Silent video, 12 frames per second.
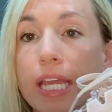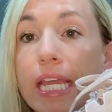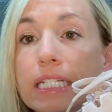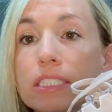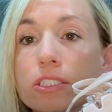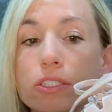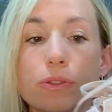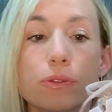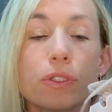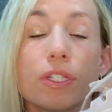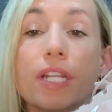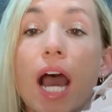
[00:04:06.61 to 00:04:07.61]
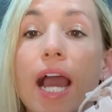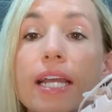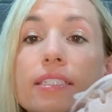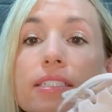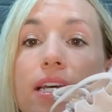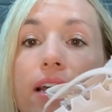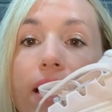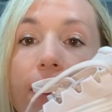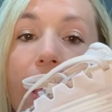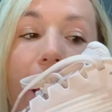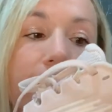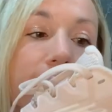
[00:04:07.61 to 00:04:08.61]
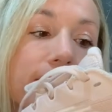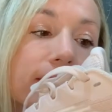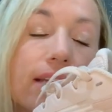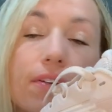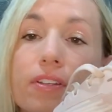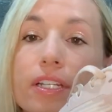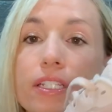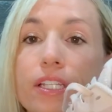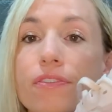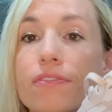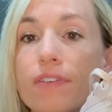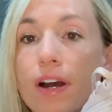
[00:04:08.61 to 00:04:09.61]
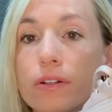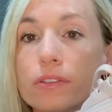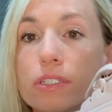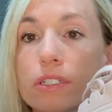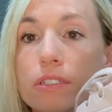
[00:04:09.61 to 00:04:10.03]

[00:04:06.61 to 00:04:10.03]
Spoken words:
8 to the 9, that is definitely felt.